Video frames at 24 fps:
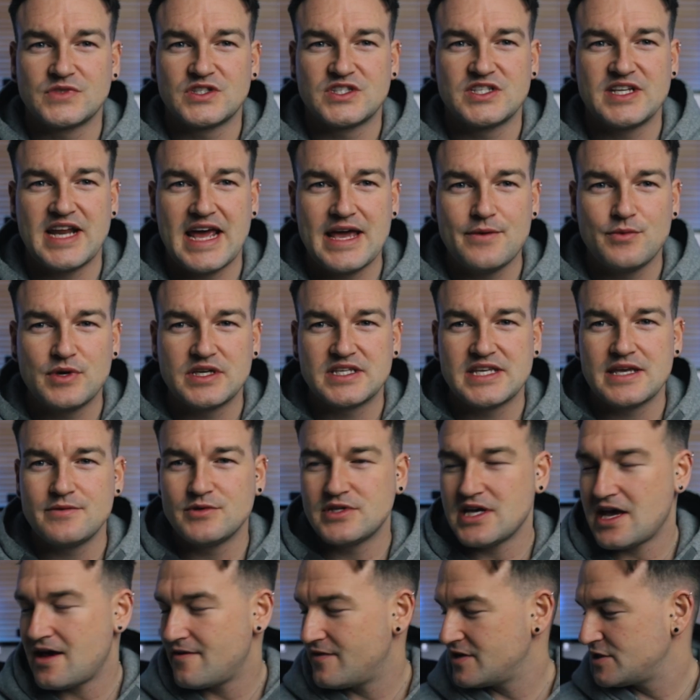Today we seem
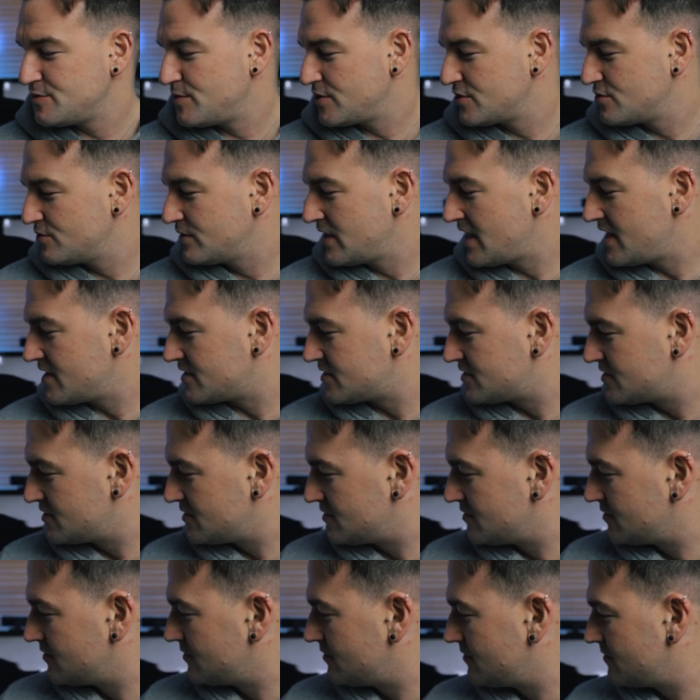to have a special
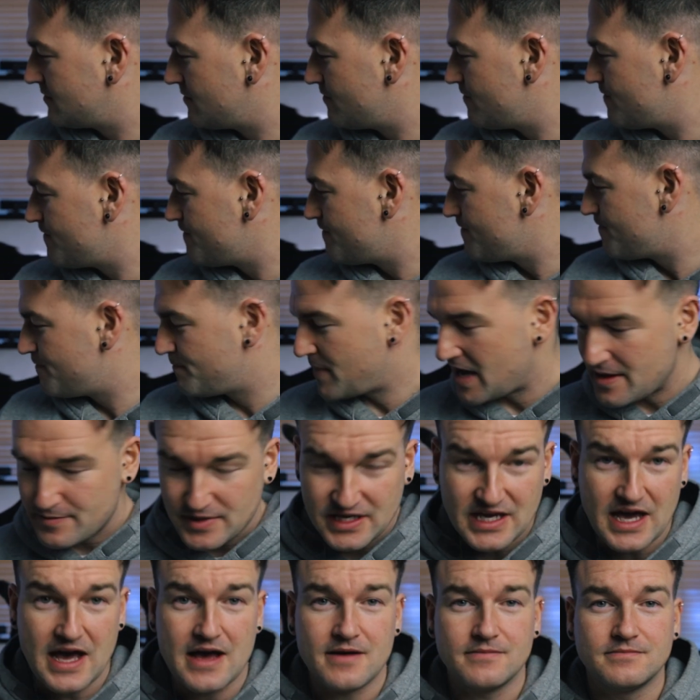guest, a
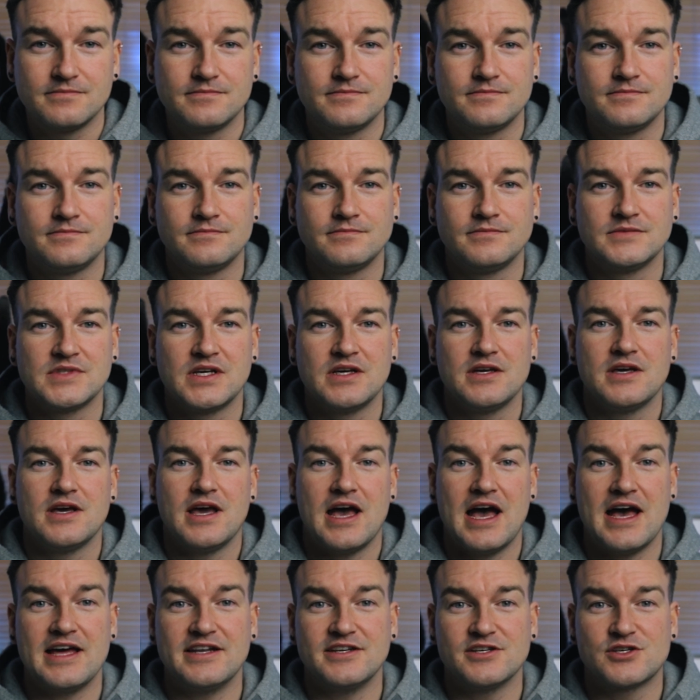baby cat
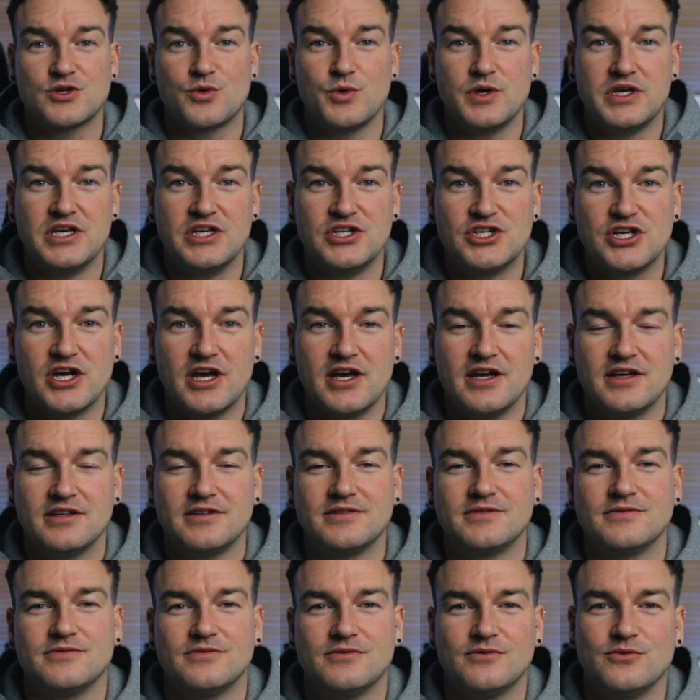and a squeaky chair,
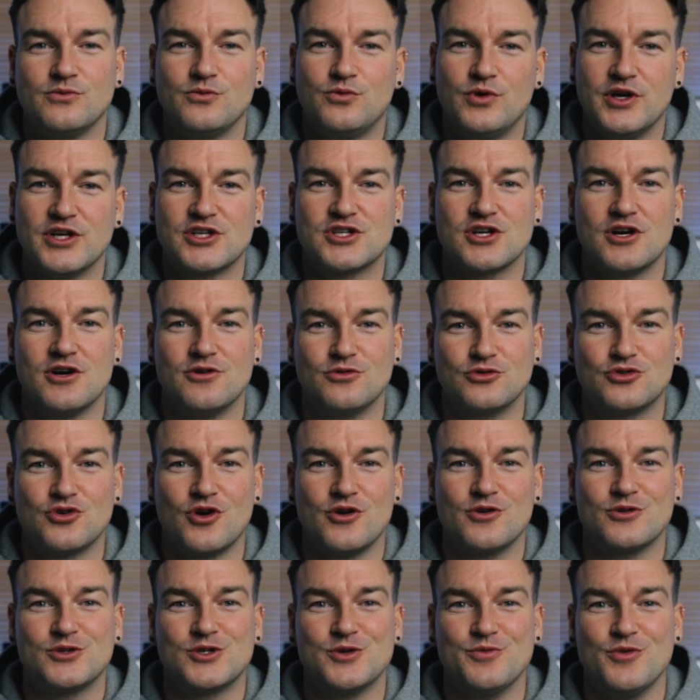which I'll
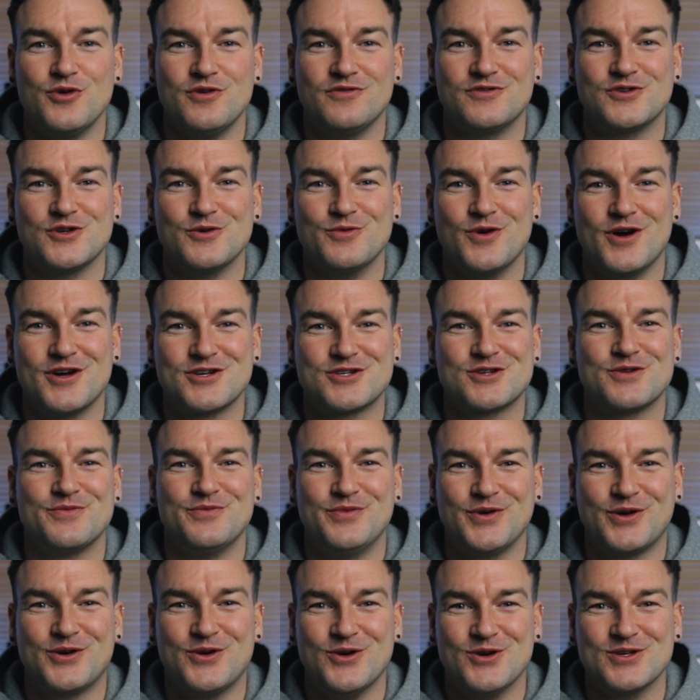try not to move too much
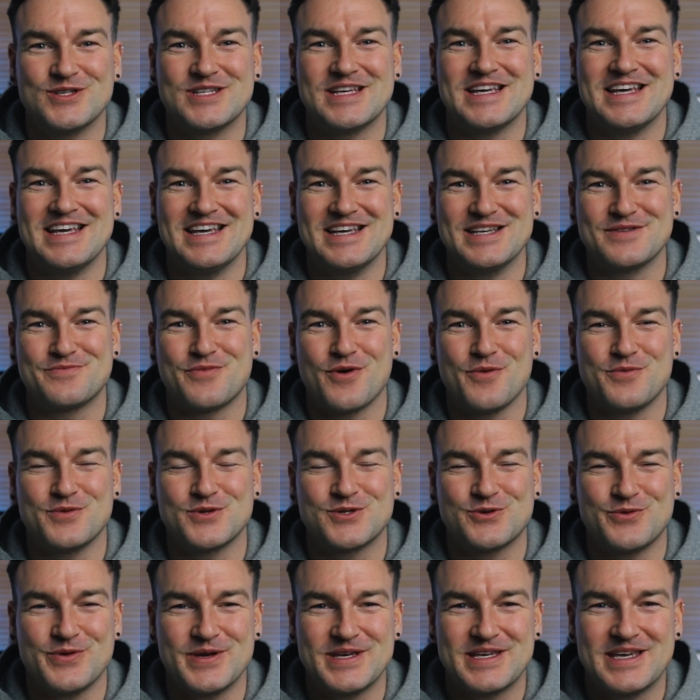because it is proper
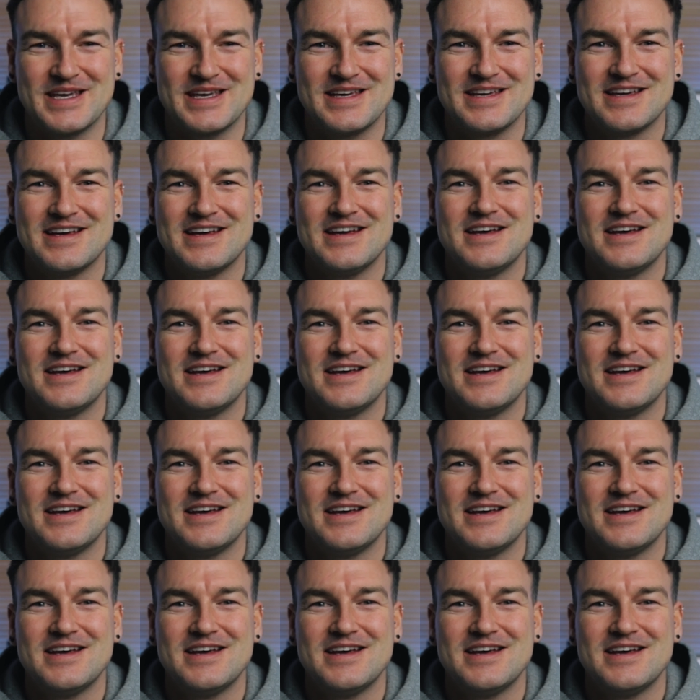squeaky.